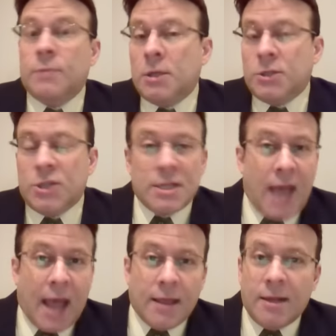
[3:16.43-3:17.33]
Oh, geez,
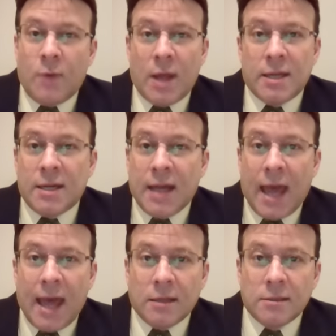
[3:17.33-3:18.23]
Anthony Redd did it
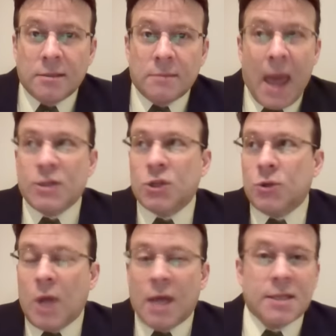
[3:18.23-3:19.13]
again. Past
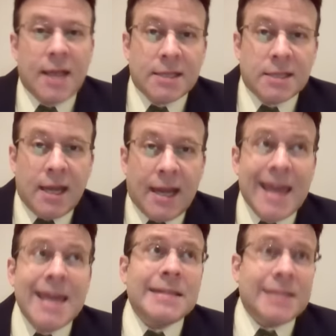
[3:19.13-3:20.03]
2 nights, last night,
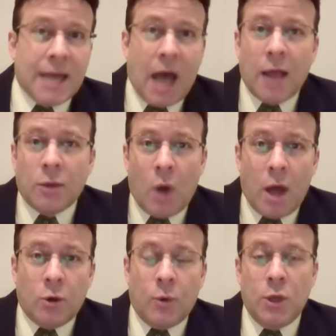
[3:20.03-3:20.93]
easy.
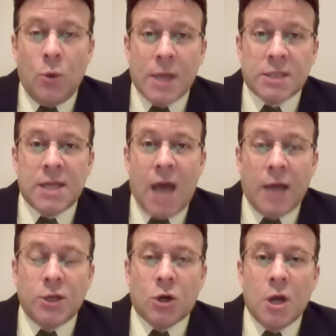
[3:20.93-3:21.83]
Colorado and USC
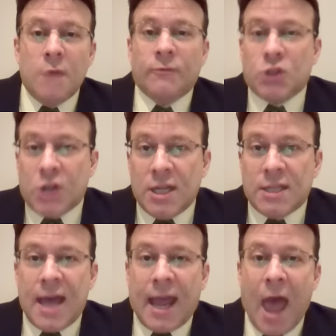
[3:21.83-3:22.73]
under.
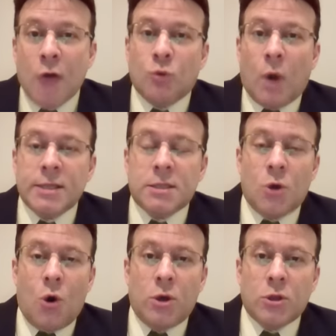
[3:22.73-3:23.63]
Virginia Tech outright
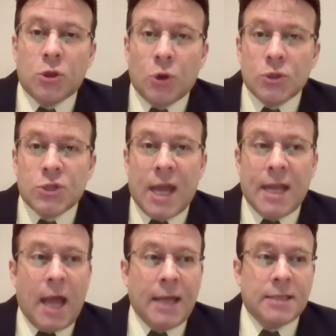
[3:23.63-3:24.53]
on Thursday
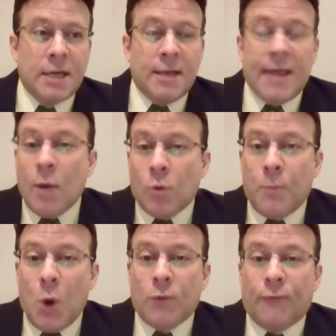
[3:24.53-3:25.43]
night. They were
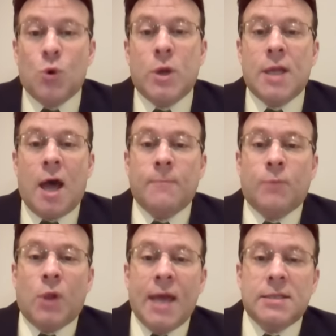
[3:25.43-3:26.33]
both 40
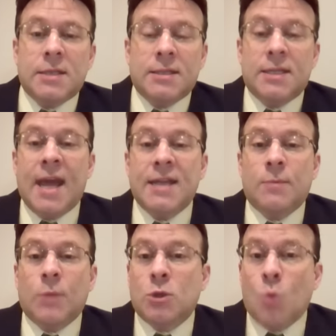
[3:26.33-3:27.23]
dime plays. Today,
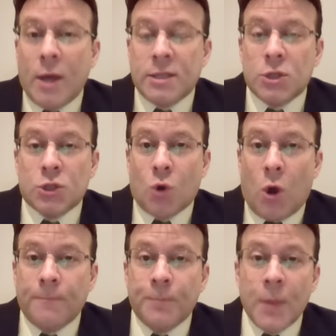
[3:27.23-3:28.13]
something twice as
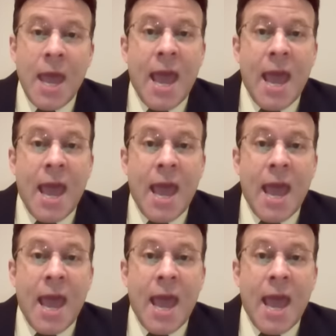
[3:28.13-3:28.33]
strong.